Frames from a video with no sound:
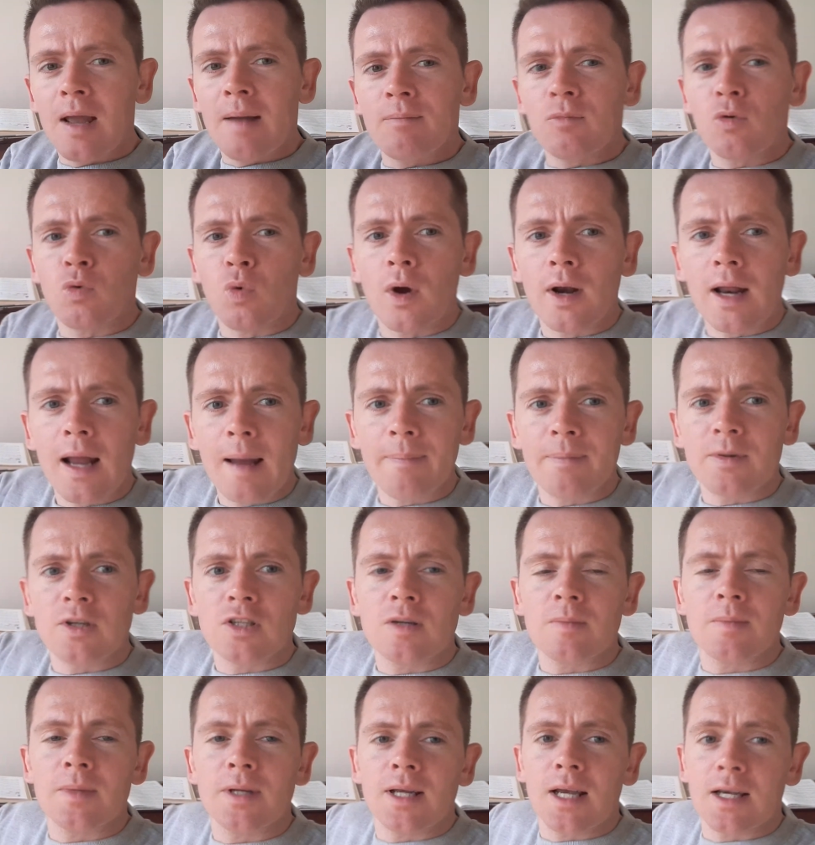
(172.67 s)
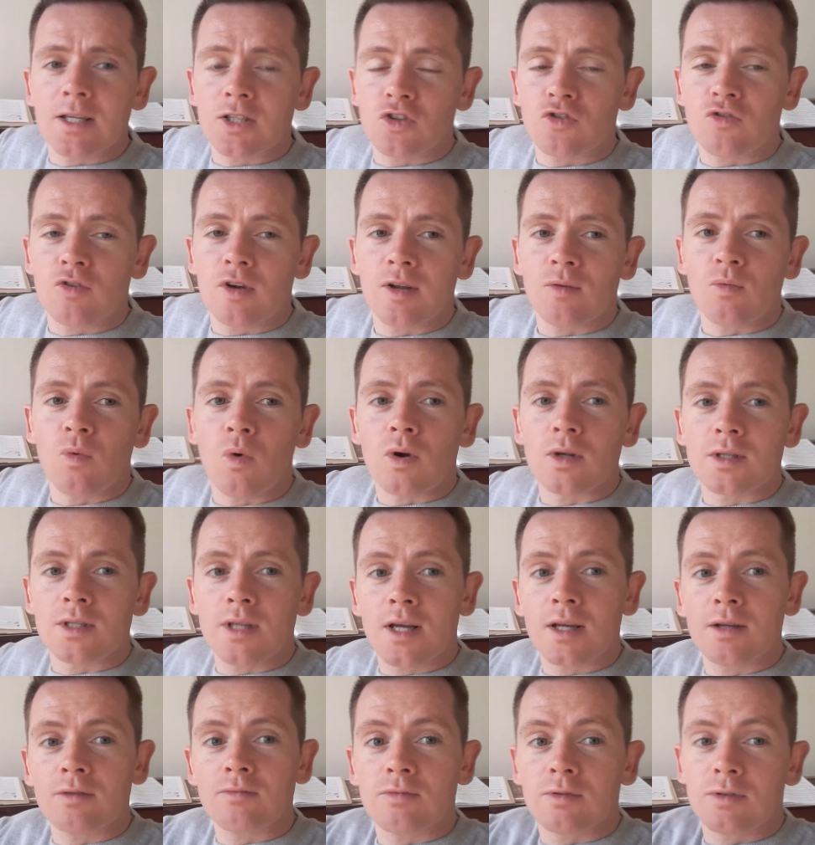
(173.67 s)
But what happened to me yesterday was
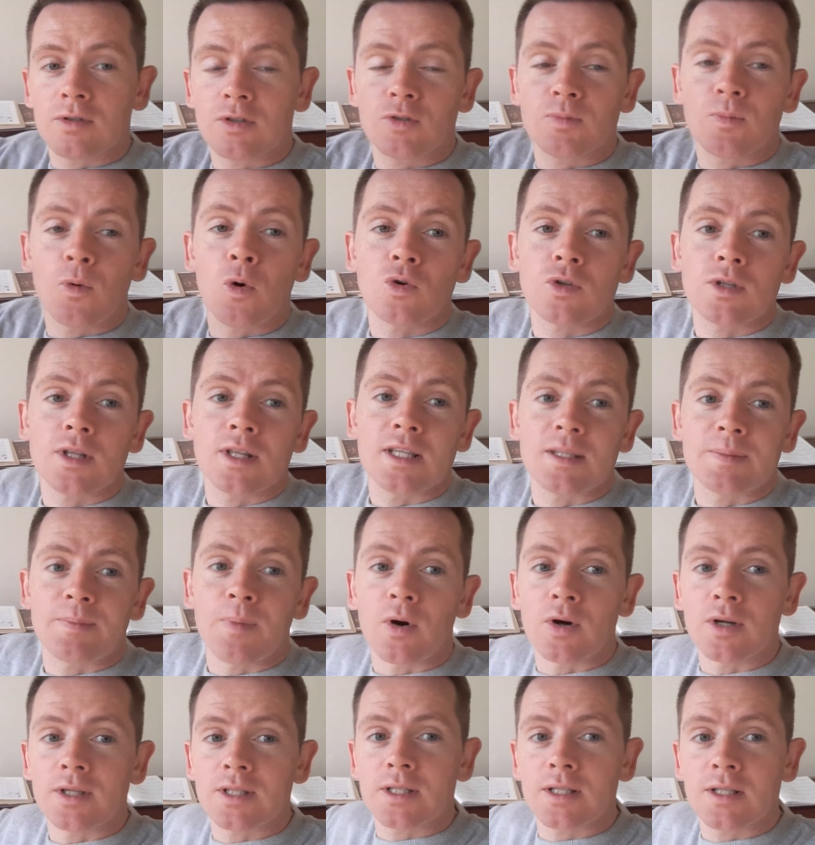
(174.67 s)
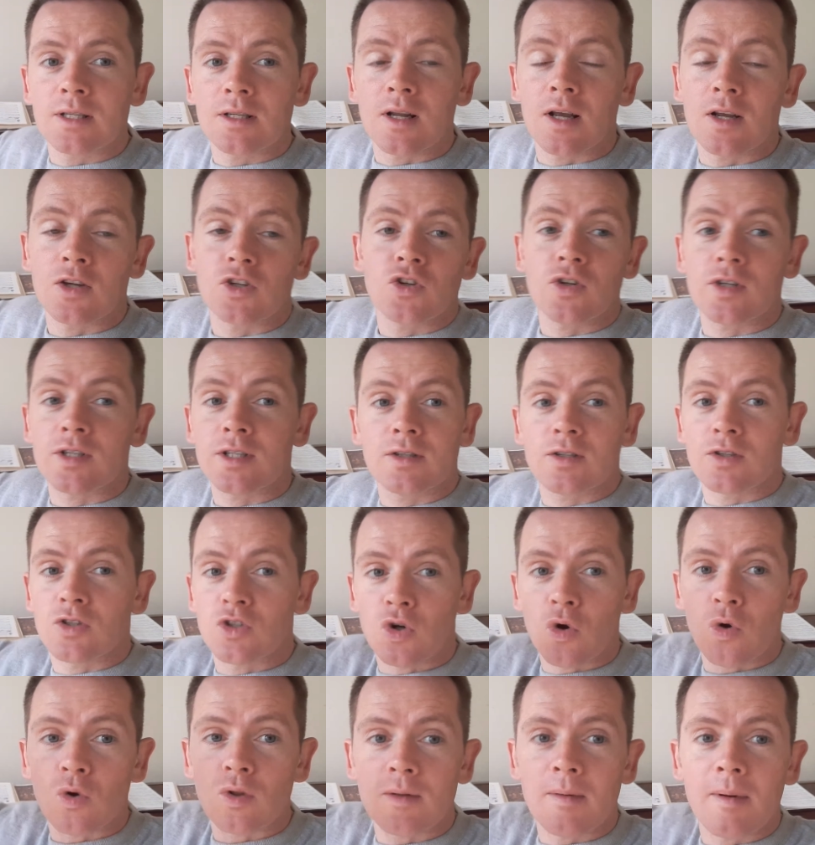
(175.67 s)
I spoke to this person. I just
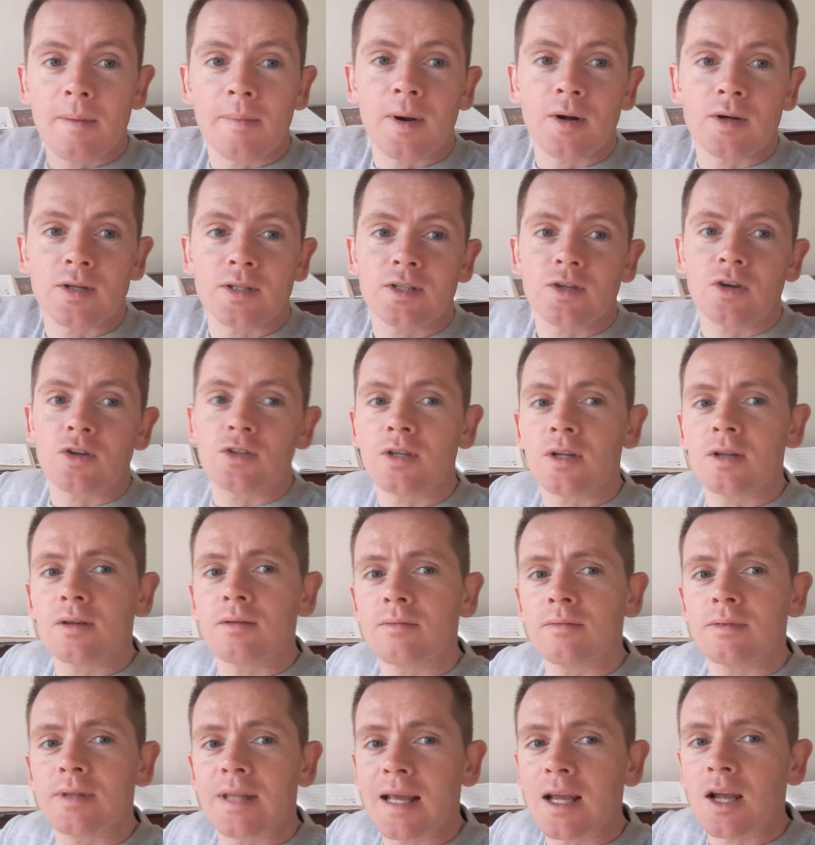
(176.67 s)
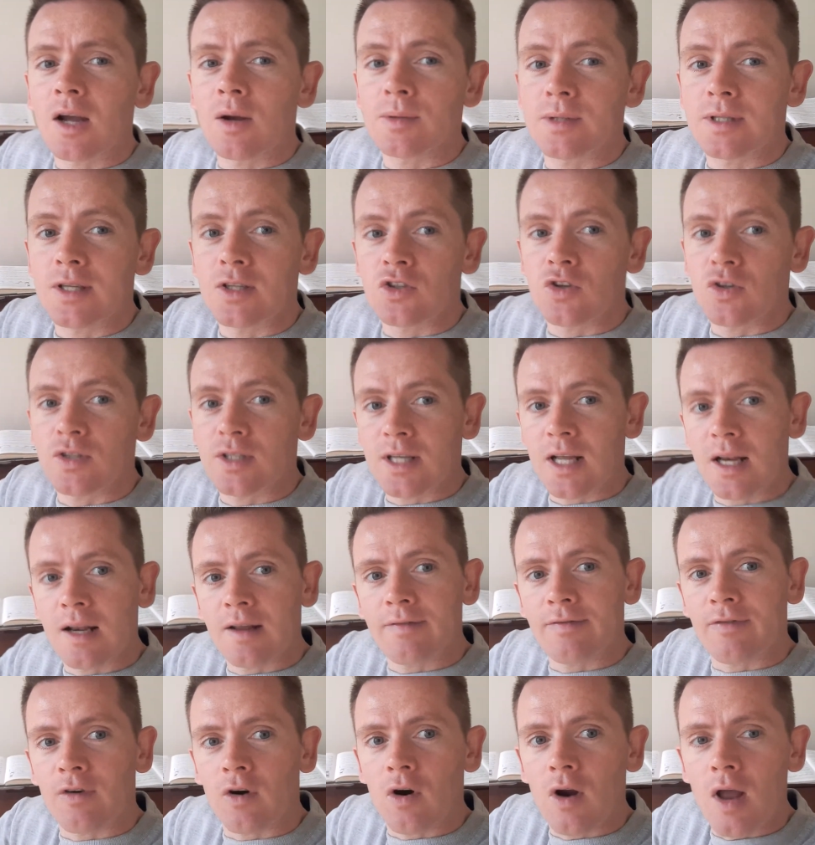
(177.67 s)
told him about certain thing I was interceding
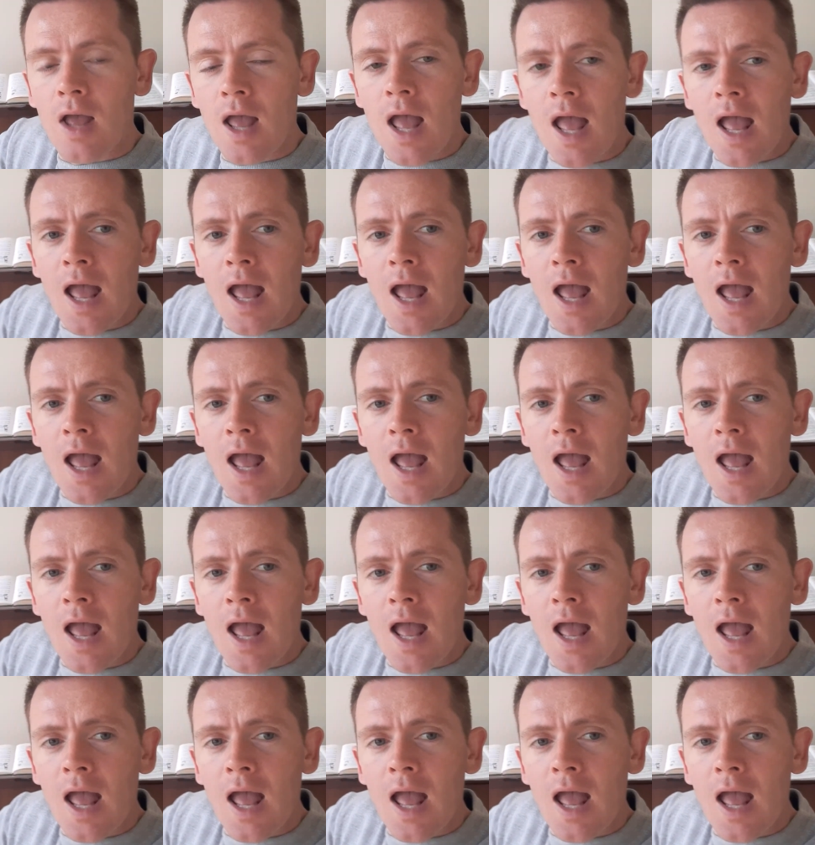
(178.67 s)
for.